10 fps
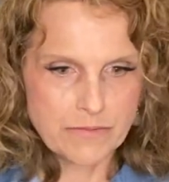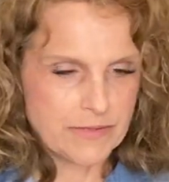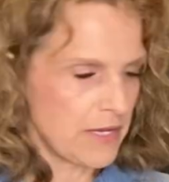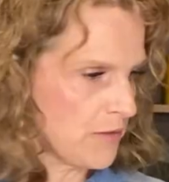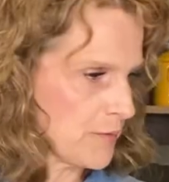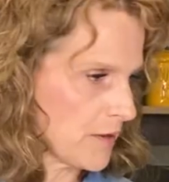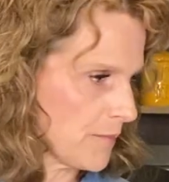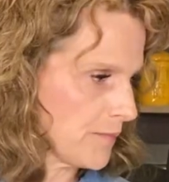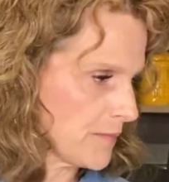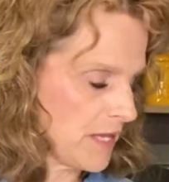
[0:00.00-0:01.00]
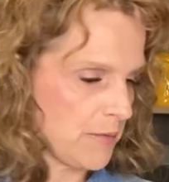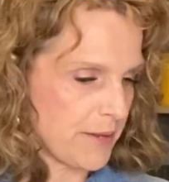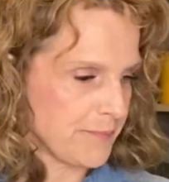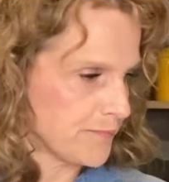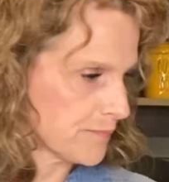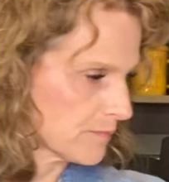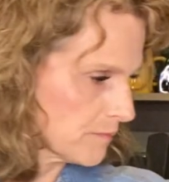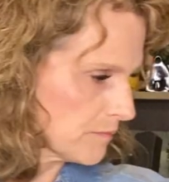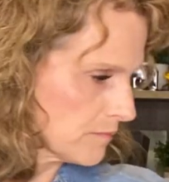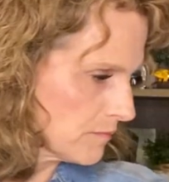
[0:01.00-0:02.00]
where'd that other one go? Anyway,
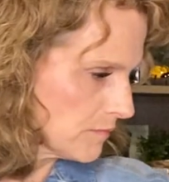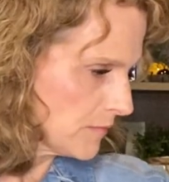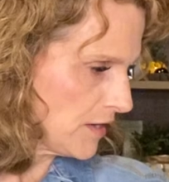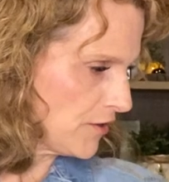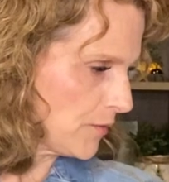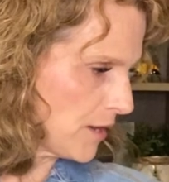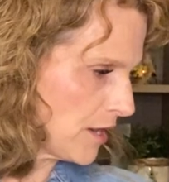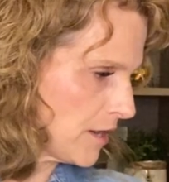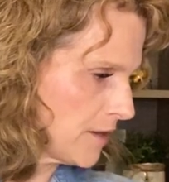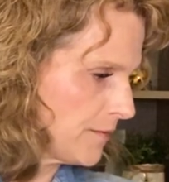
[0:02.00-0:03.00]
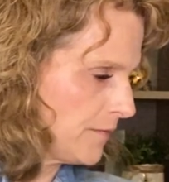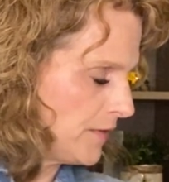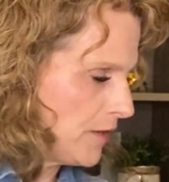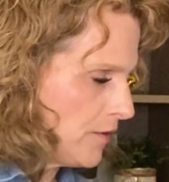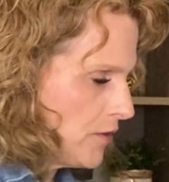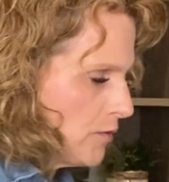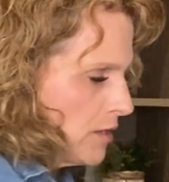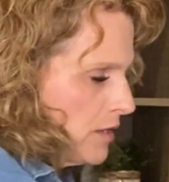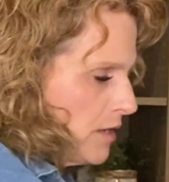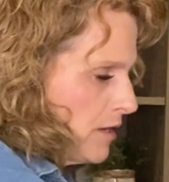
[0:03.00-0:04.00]
there you are. There you
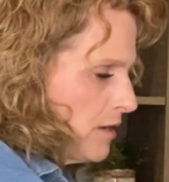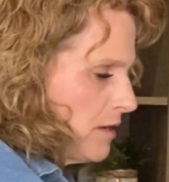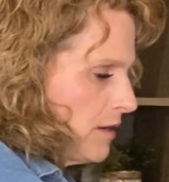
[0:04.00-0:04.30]
are.